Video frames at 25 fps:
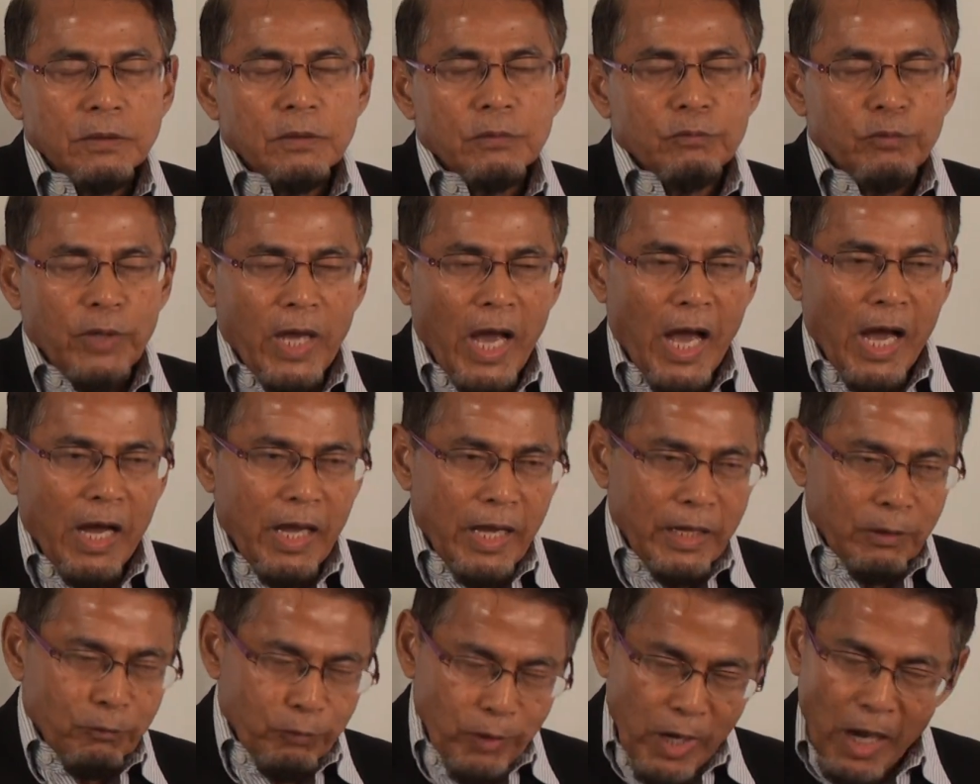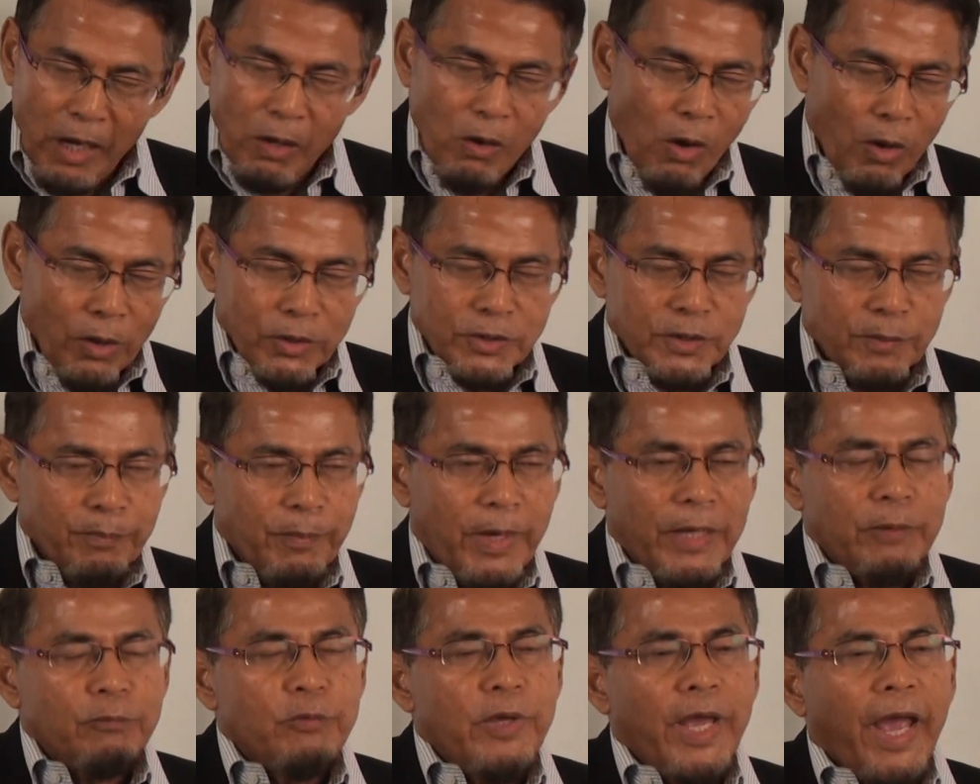We are lost,
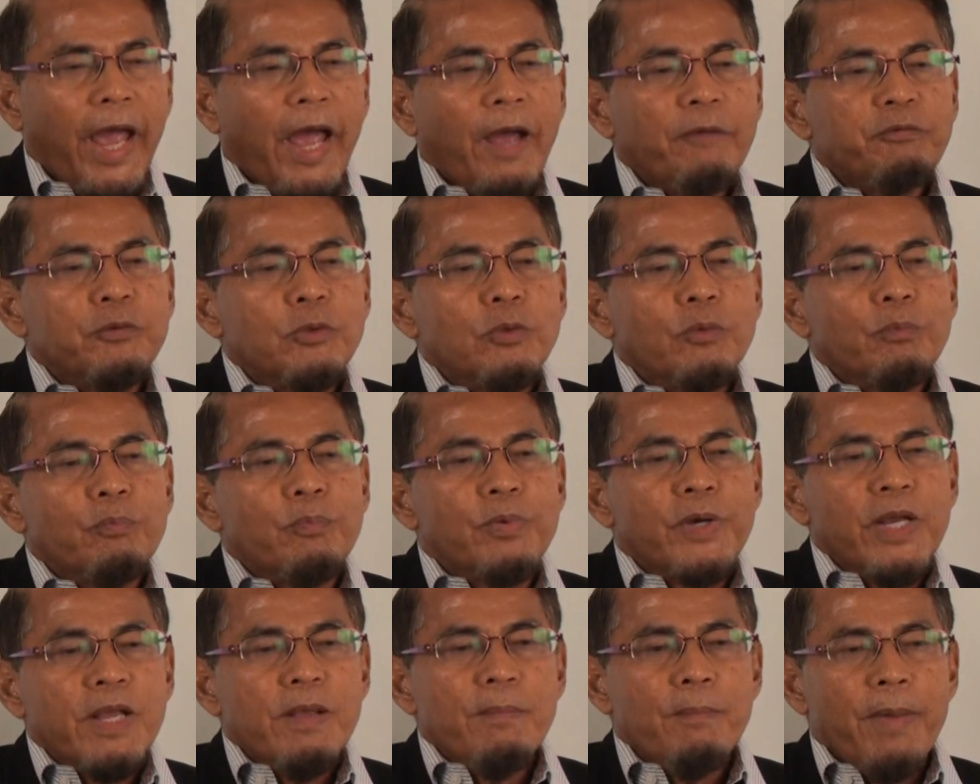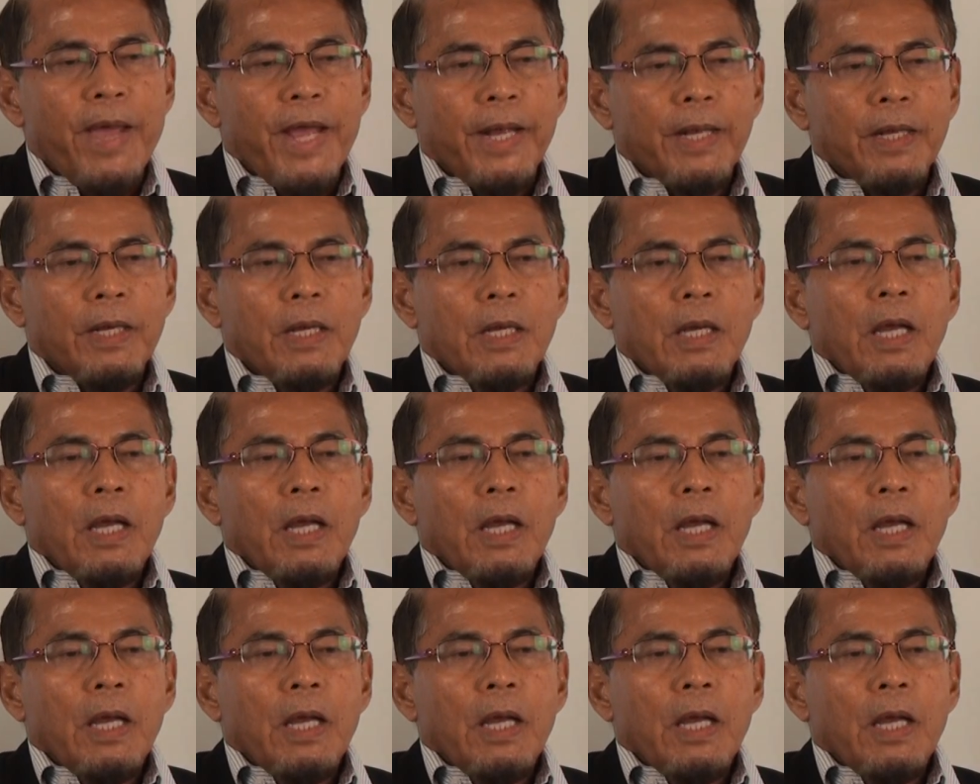but we have to bring back.